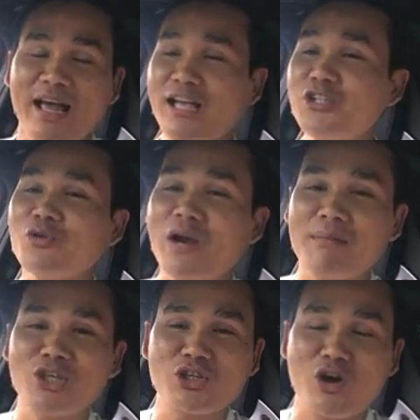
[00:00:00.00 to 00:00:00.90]

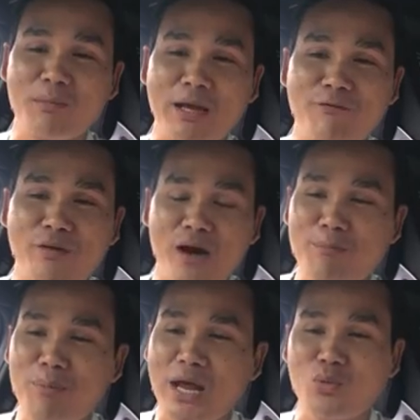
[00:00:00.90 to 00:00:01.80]
is just going to be a
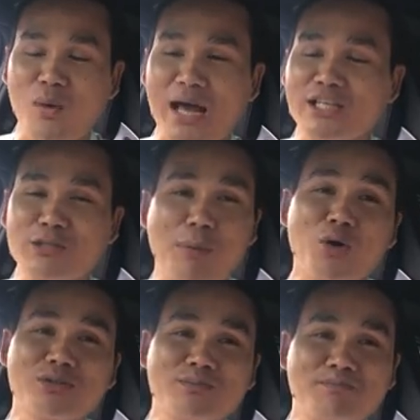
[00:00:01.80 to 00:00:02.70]
fun page where I just
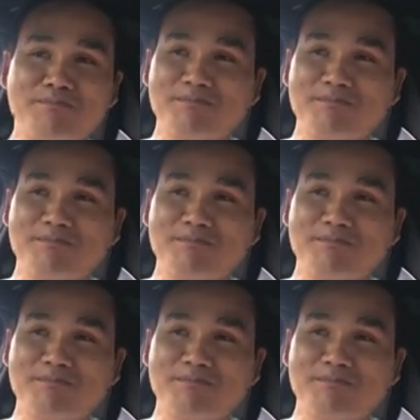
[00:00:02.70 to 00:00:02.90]
post